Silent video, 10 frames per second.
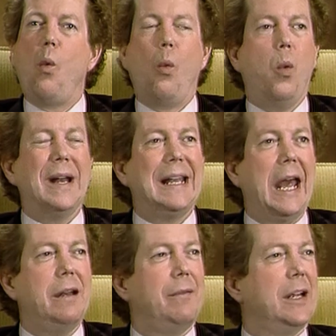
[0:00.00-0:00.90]
one
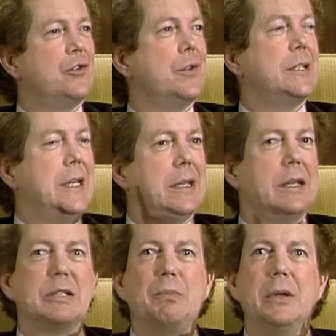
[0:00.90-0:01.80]
line of electricity into
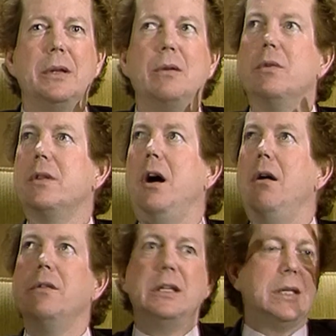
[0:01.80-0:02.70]
this building with
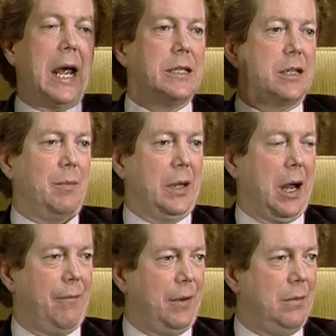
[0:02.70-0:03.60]
all these lights coming
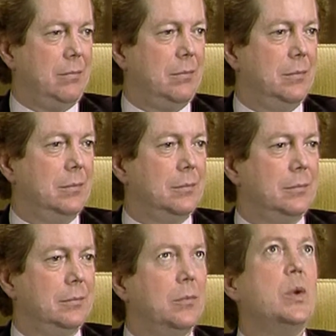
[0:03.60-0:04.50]
off it.
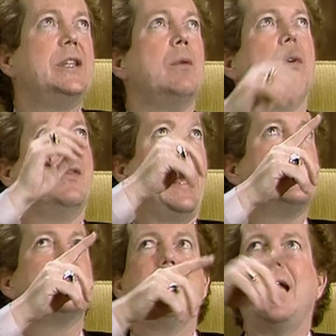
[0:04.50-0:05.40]
And we say, well,
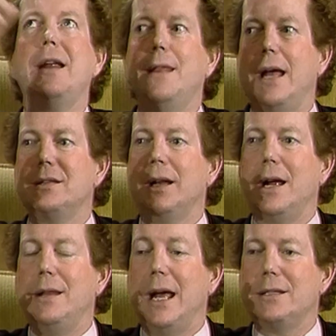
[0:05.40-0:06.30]
that's a light, and that's a light,
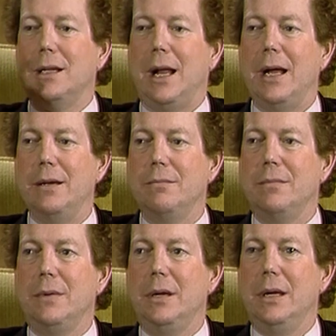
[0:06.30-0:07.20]
and that's a light.
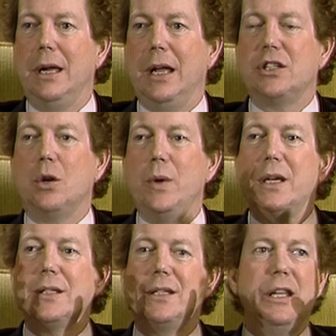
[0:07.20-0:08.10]
And so we
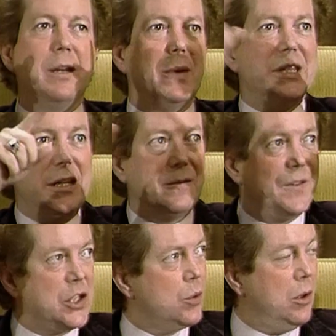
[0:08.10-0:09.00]
can see them as
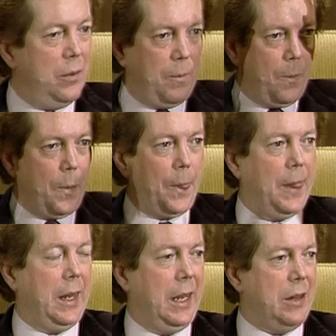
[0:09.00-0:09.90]
individual
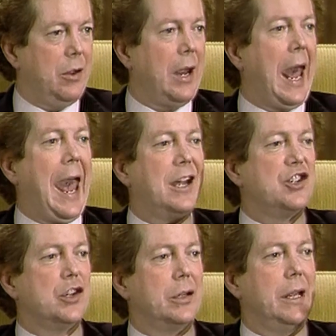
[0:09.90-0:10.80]
in their
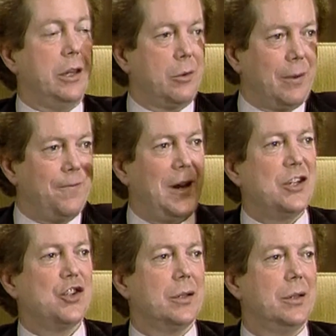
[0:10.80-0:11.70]
action, in their
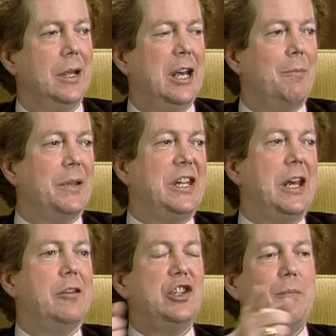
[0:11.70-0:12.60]
reflection, but the
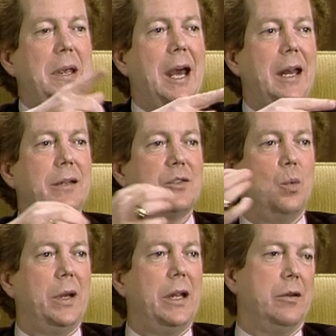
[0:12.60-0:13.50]
energy behind it's
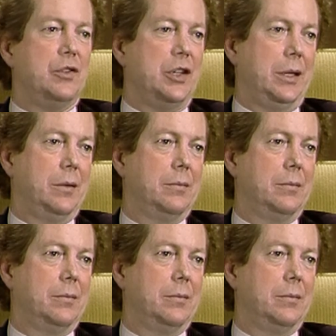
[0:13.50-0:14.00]
one energy.